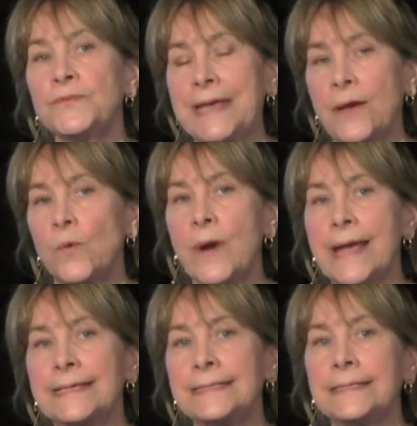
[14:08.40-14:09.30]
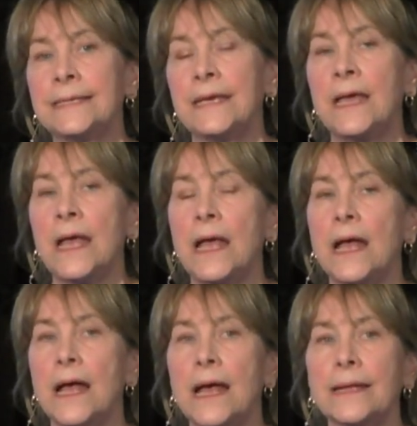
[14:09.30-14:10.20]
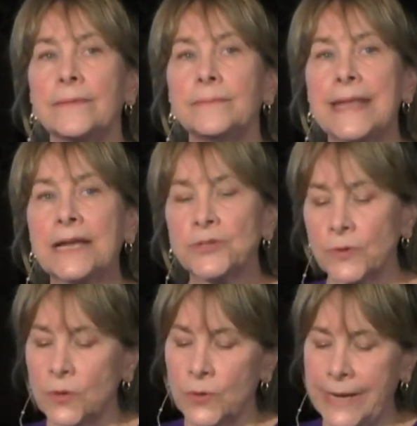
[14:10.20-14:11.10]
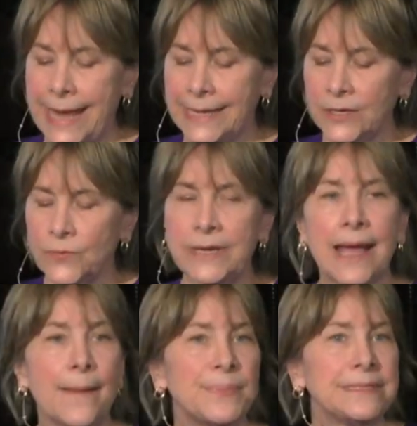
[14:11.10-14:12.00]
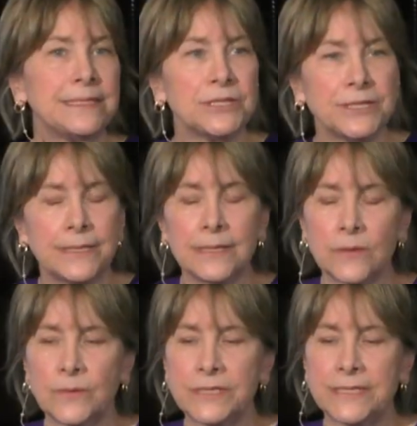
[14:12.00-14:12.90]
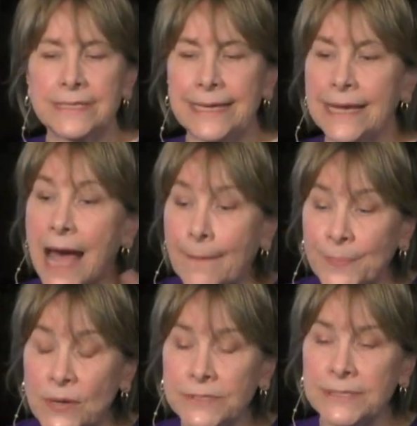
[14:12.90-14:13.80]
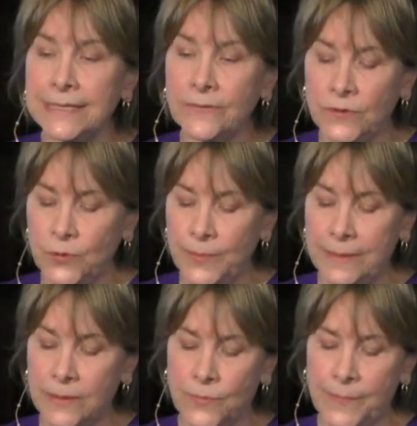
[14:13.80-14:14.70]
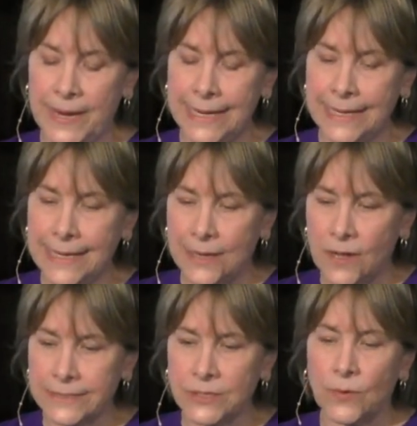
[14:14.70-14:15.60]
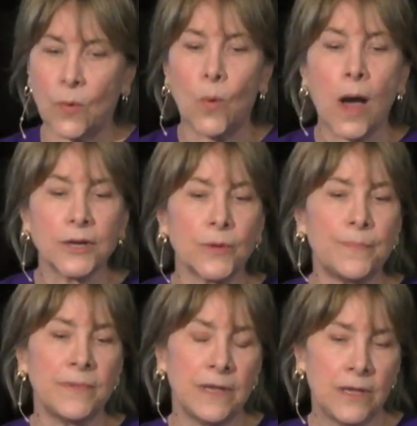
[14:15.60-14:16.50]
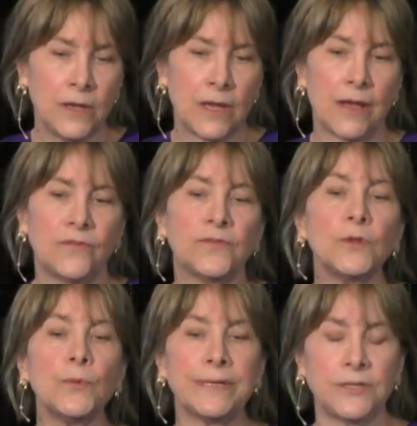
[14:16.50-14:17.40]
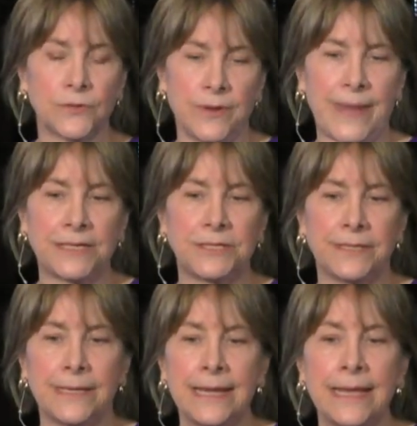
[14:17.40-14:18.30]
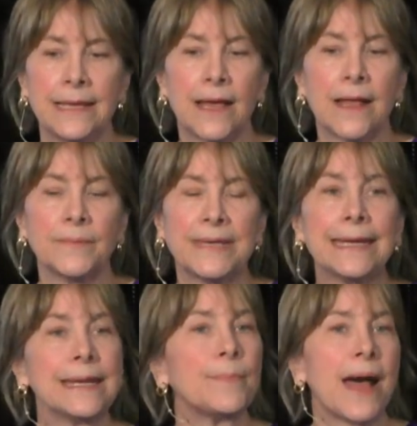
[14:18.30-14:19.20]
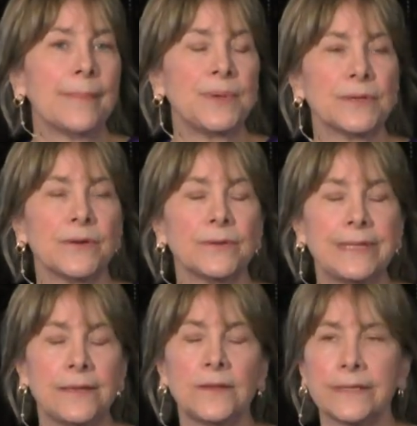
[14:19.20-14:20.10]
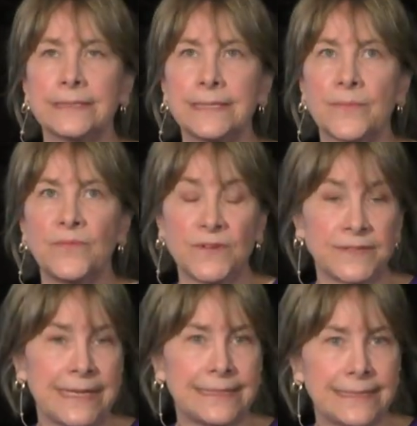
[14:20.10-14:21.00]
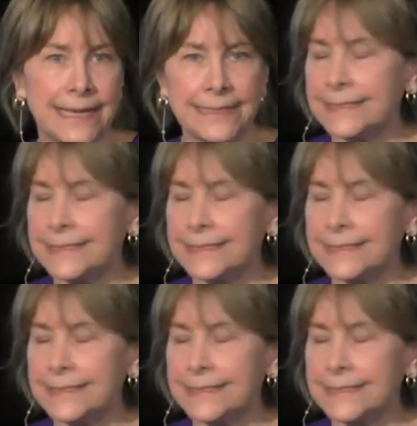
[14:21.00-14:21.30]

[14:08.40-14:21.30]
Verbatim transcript: at west uh, natural organic recomposition, which is a composting of human remain, and also a water uh, fluid cremation, uh, getting popular, legal in some 15 states